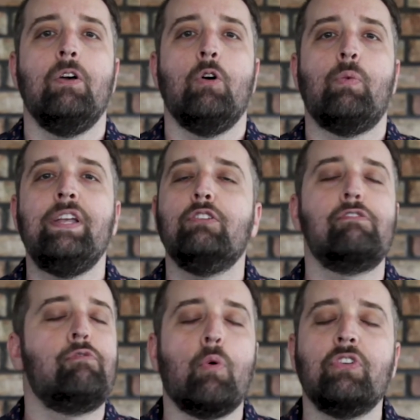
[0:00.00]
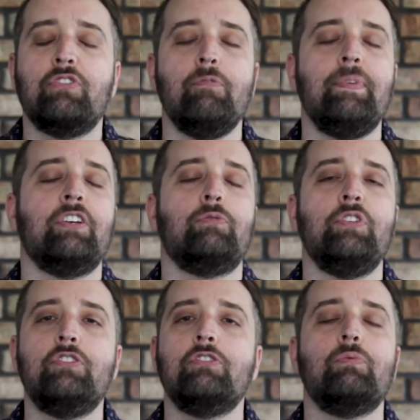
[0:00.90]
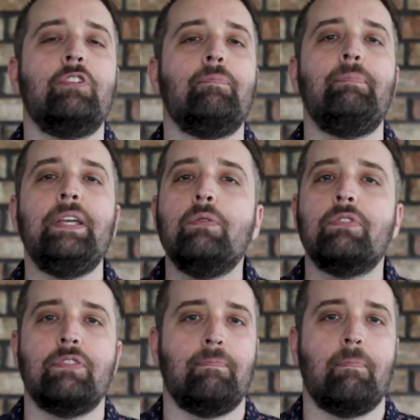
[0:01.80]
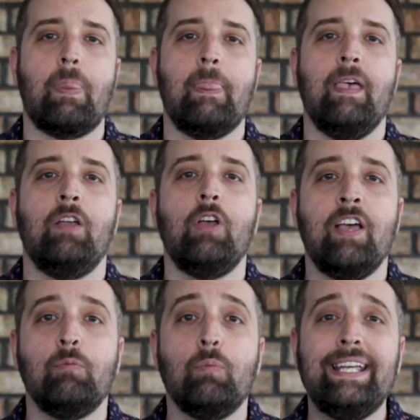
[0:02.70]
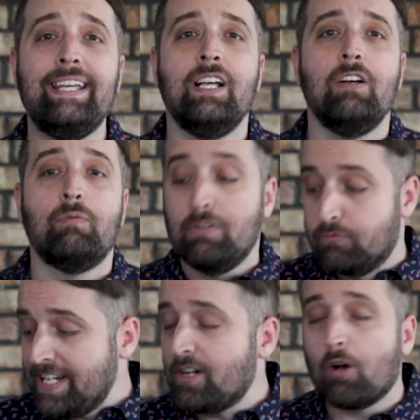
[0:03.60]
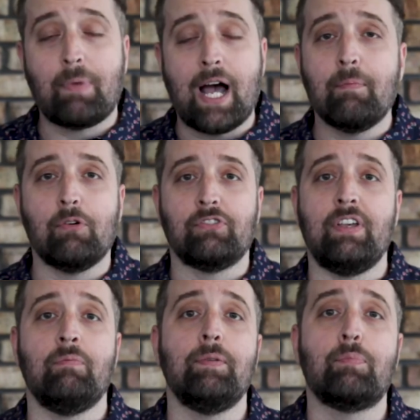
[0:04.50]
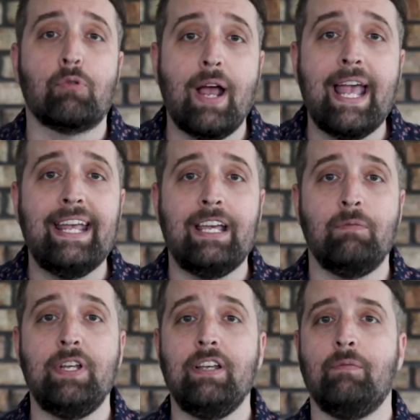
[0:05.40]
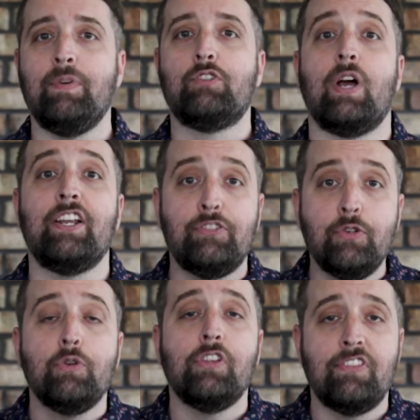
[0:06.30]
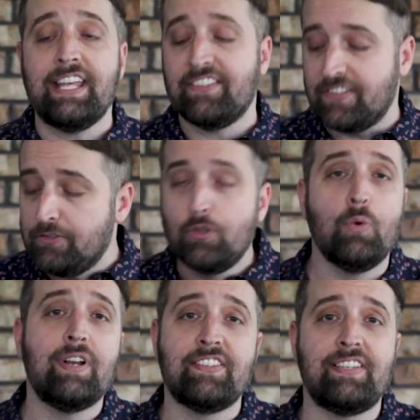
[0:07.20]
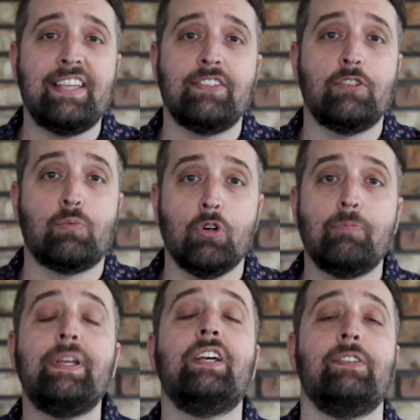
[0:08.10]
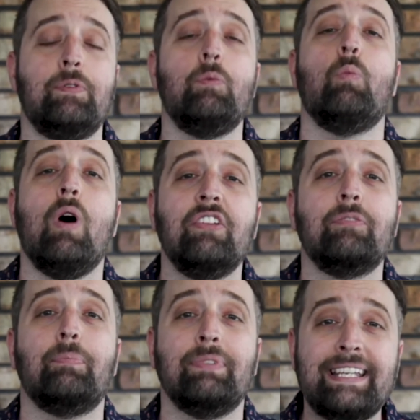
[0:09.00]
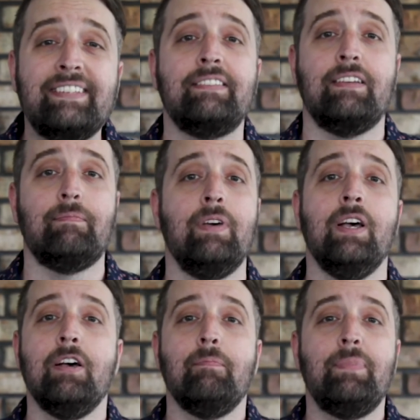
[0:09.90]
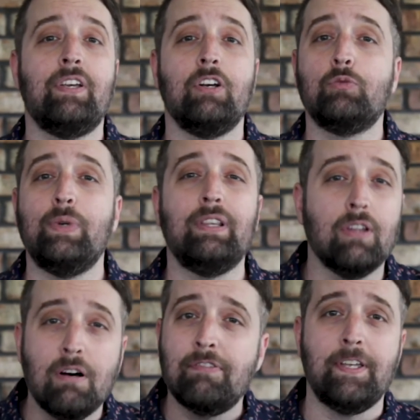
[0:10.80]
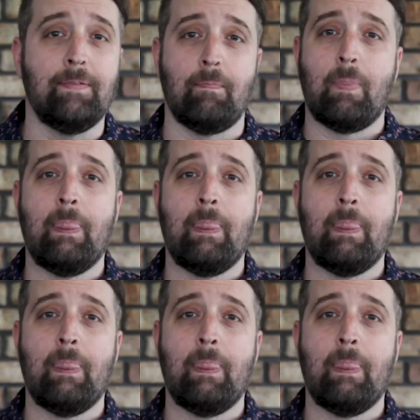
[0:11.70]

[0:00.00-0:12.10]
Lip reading: We look forward to it because we just want to be with him. And we read our Bibles and we pray and we try to do good things and do what it says in his word because we want to please him, because we love him.